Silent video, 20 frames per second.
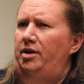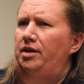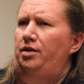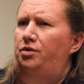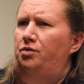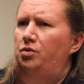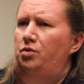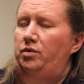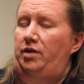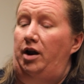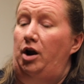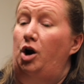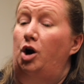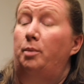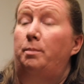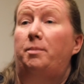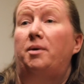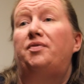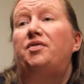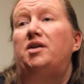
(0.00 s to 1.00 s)
bit through there,
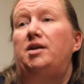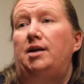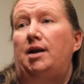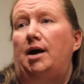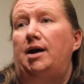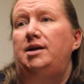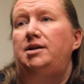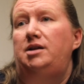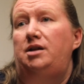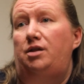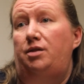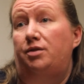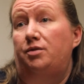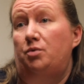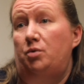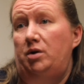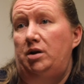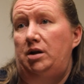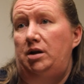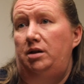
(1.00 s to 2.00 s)
but the
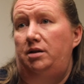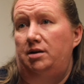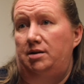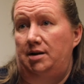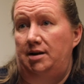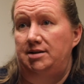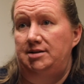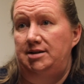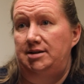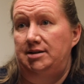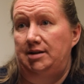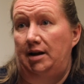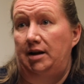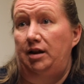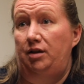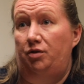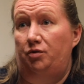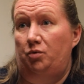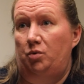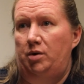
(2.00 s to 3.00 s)

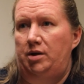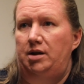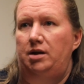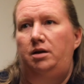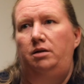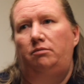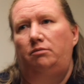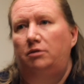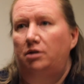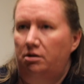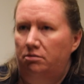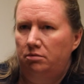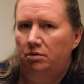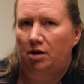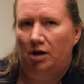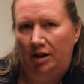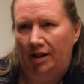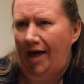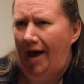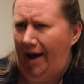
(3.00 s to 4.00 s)
1993
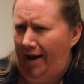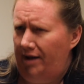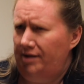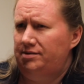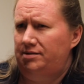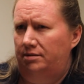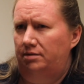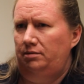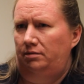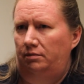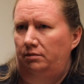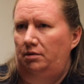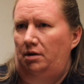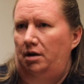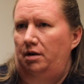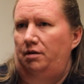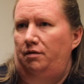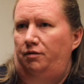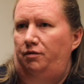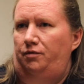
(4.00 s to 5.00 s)
class
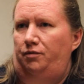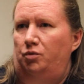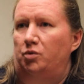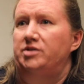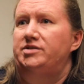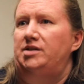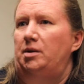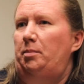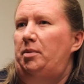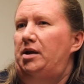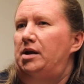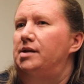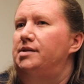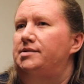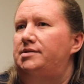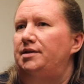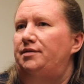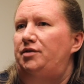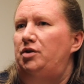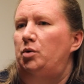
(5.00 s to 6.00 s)
of
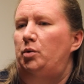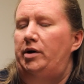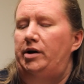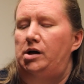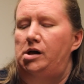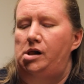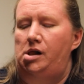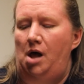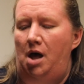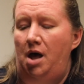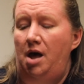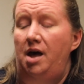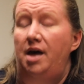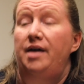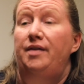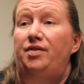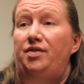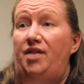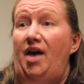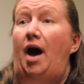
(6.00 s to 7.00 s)
recipients, if you will,
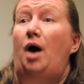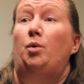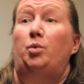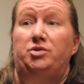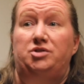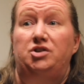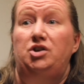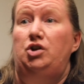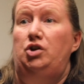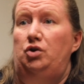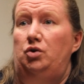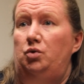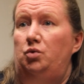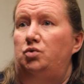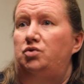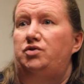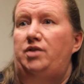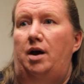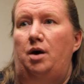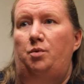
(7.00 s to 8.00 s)
that was
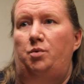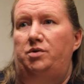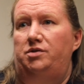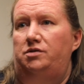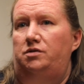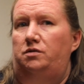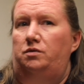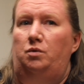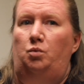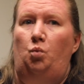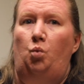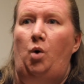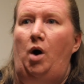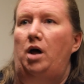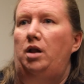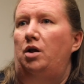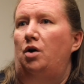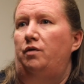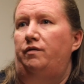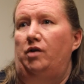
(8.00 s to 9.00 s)
huge. That was
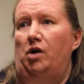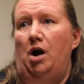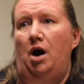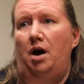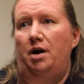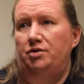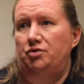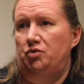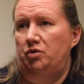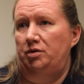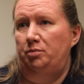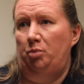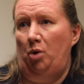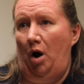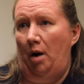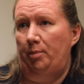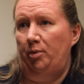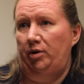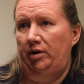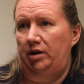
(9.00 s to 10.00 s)
well over 100
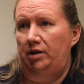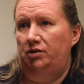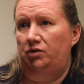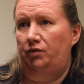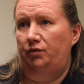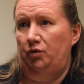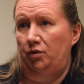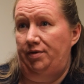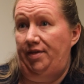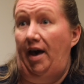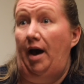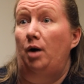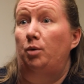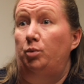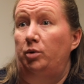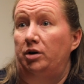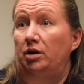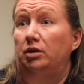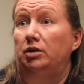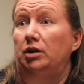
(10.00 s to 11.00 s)
properties for
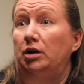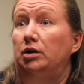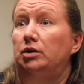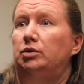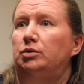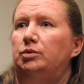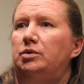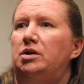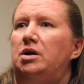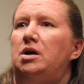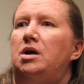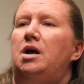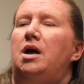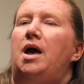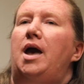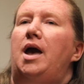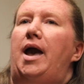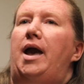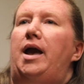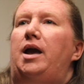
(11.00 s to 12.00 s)
that one alone.
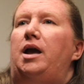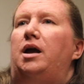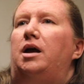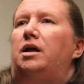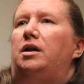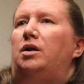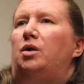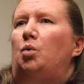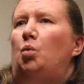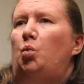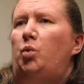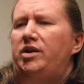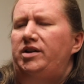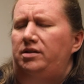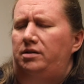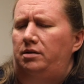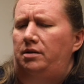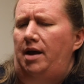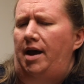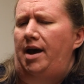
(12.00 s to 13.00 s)
And
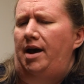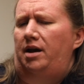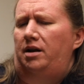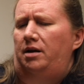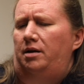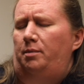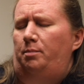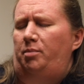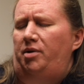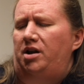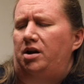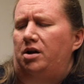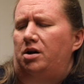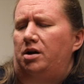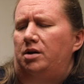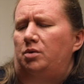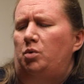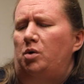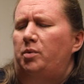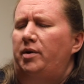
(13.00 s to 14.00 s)
we had a
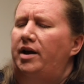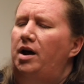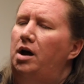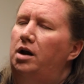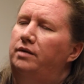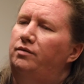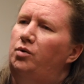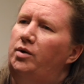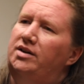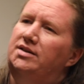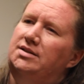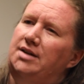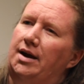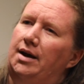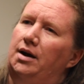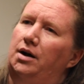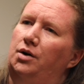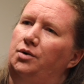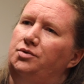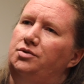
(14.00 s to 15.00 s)
period where we kind of went
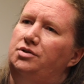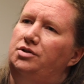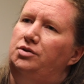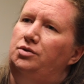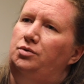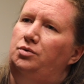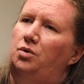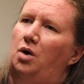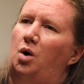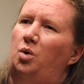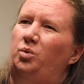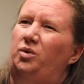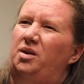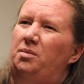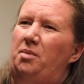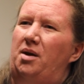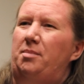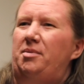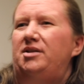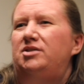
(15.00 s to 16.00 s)
down to only
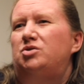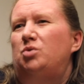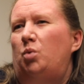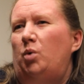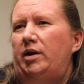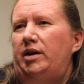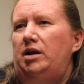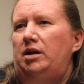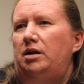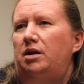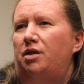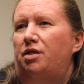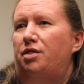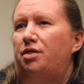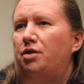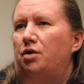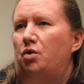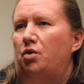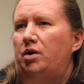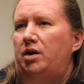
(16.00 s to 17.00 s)
maybe 20 to
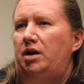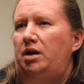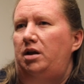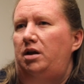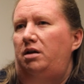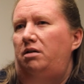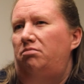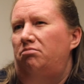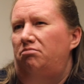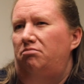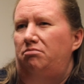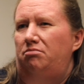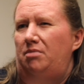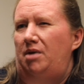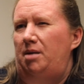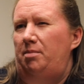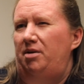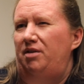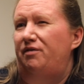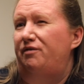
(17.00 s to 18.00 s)
30,
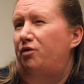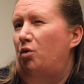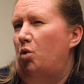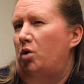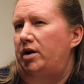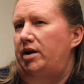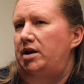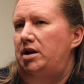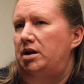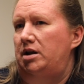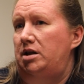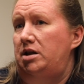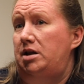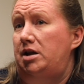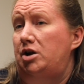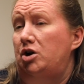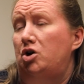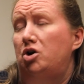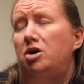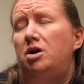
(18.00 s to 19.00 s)
maybe 40 in a
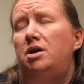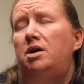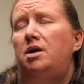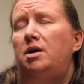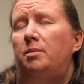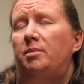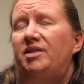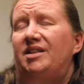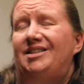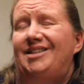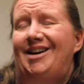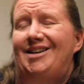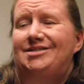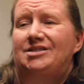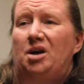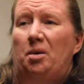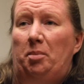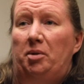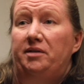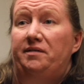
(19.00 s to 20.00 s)
year. The
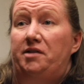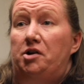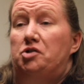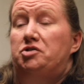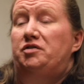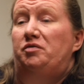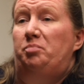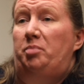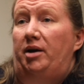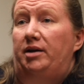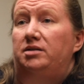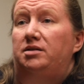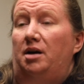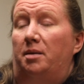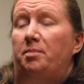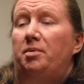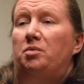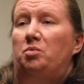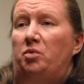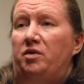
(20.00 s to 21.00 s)
last couple of years have picked
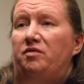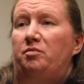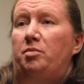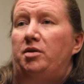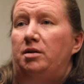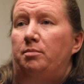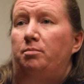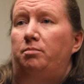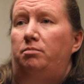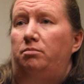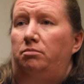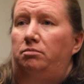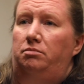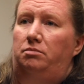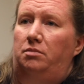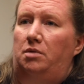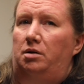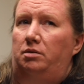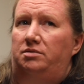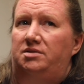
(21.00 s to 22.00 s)
up, and we've been
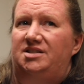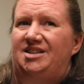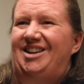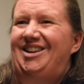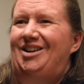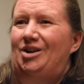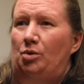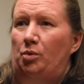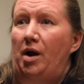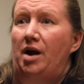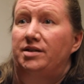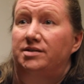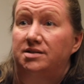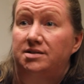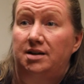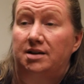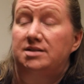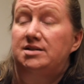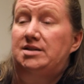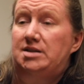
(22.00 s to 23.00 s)
sitting at around
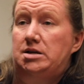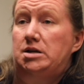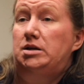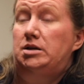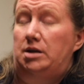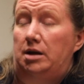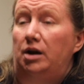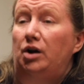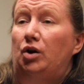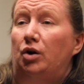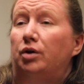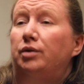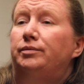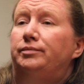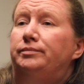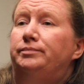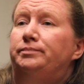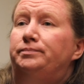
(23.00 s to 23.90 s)
60 a year.